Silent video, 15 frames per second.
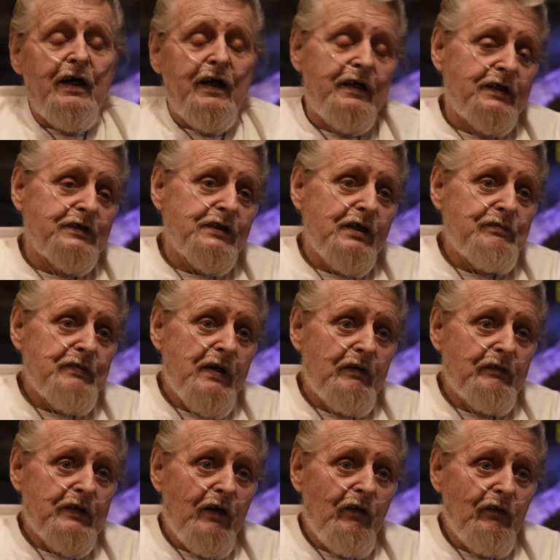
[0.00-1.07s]
And as I
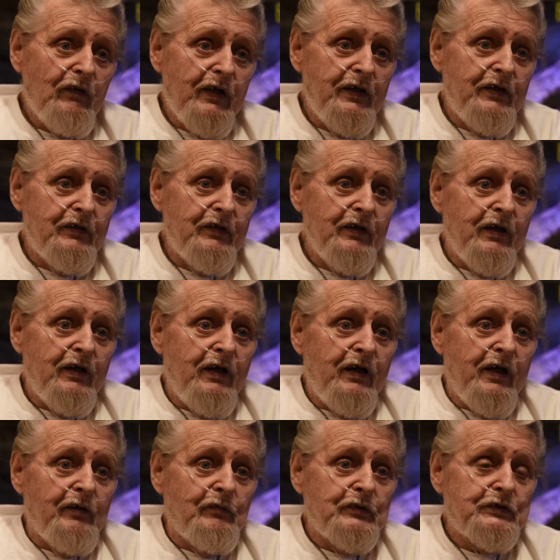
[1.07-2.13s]
found out later,
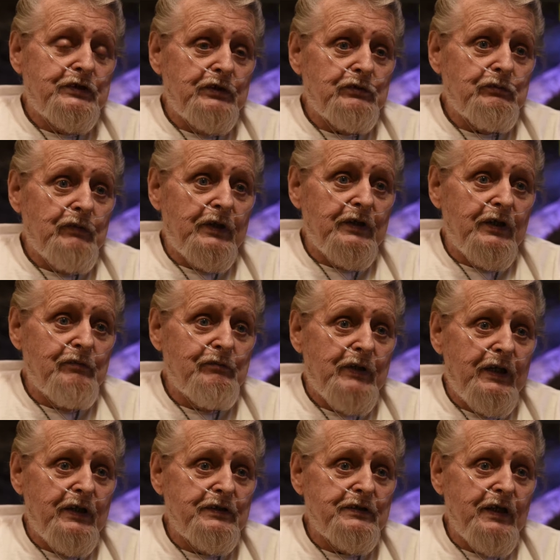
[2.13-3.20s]
it was just one of them
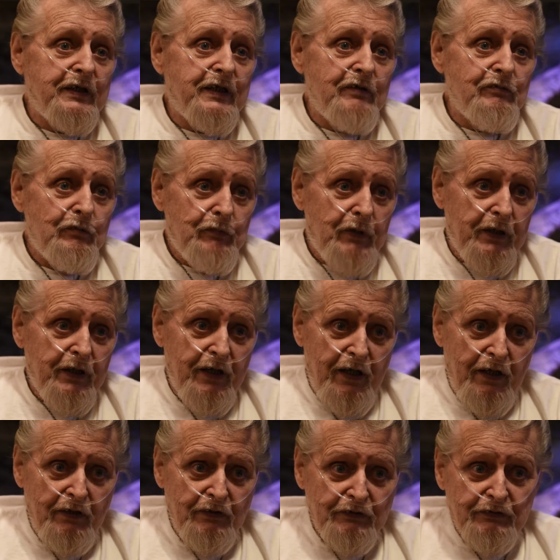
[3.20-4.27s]
days like everybody
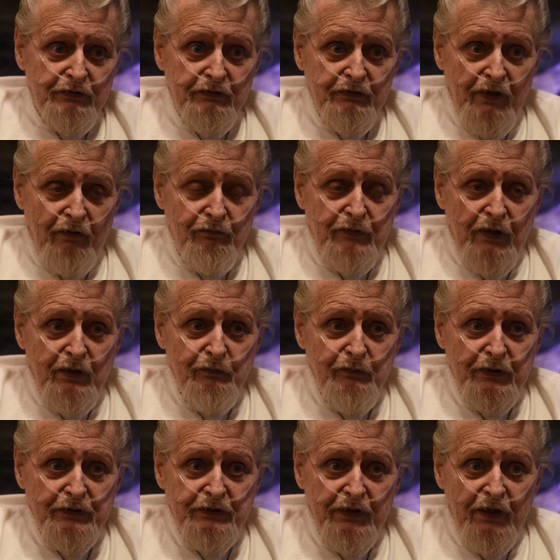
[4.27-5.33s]
else. And I've done it
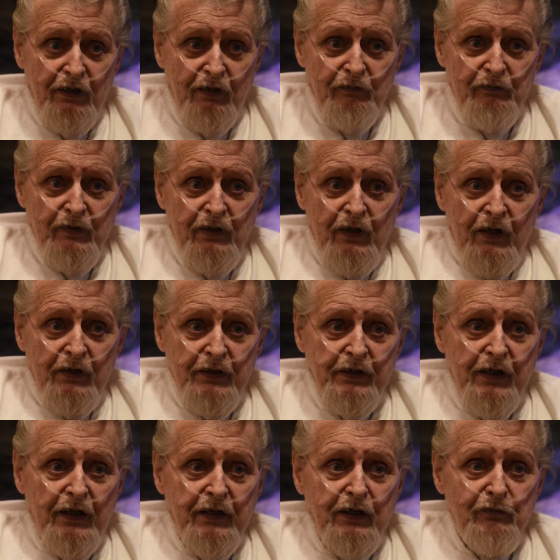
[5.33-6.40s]
myself. You
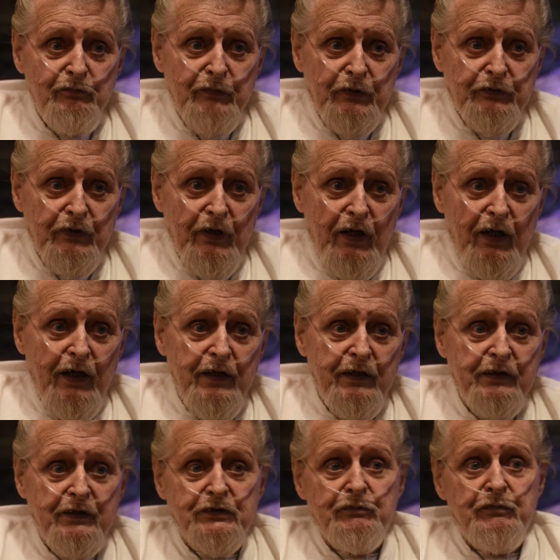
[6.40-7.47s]
got to give them a try.
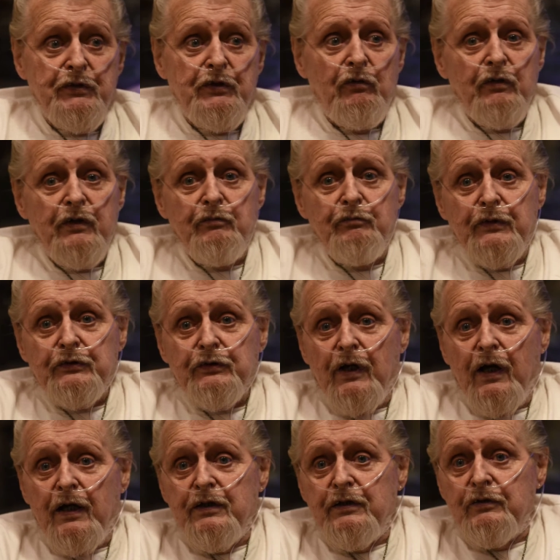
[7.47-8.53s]
Because if you don't give them a
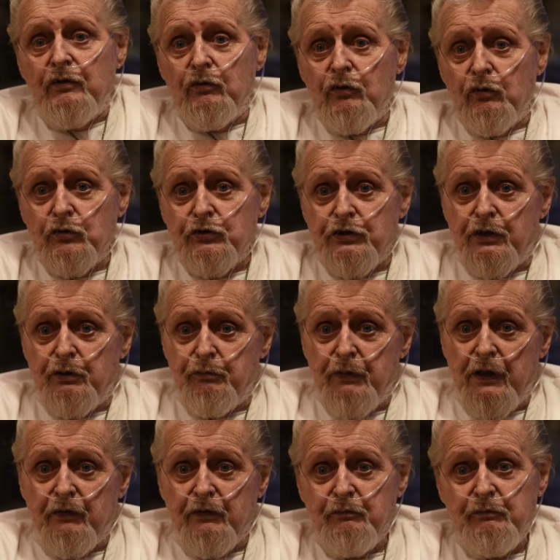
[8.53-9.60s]
try, you don't know shit
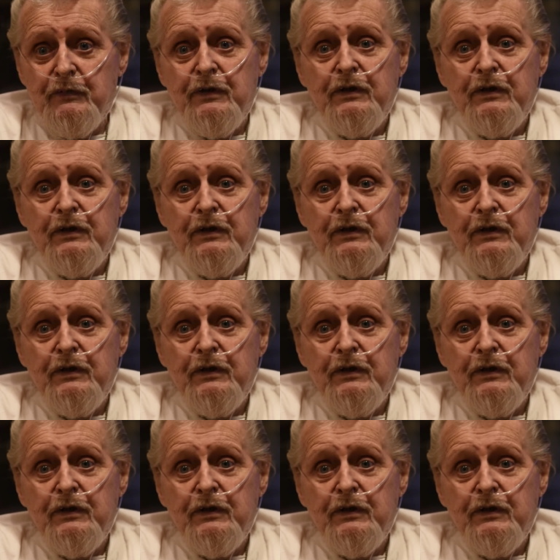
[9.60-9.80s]
about them.